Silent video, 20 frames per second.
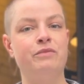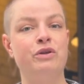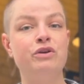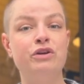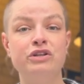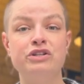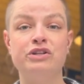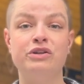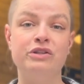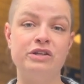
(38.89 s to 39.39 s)

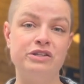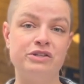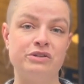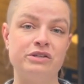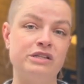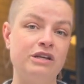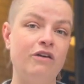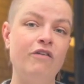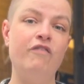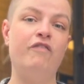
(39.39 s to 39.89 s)
You can do this
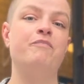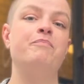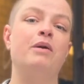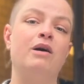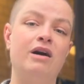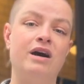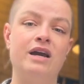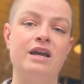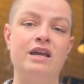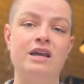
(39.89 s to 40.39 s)
yourself
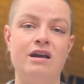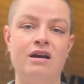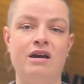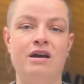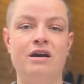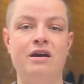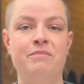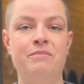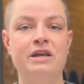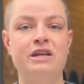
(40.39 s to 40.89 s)

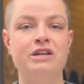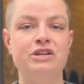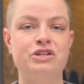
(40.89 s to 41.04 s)
by making